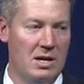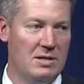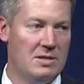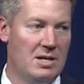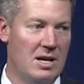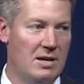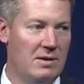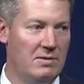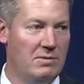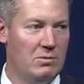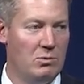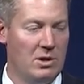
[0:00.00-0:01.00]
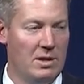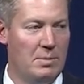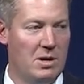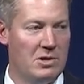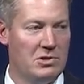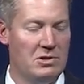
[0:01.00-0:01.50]
inside of
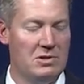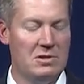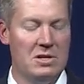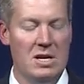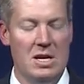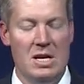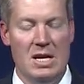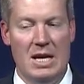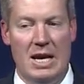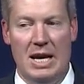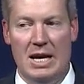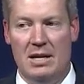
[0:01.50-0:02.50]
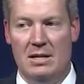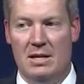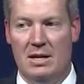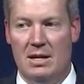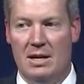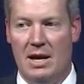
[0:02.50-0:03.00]
Worley-Parsons, and
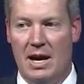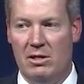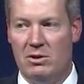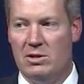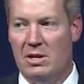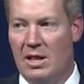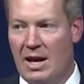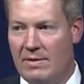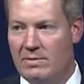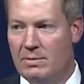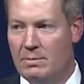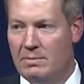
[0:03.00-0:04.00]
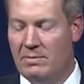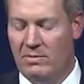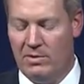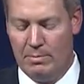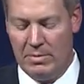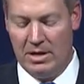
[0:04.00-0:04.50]
I learned a lot
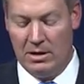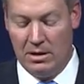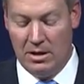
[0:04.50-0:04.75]
from Bill.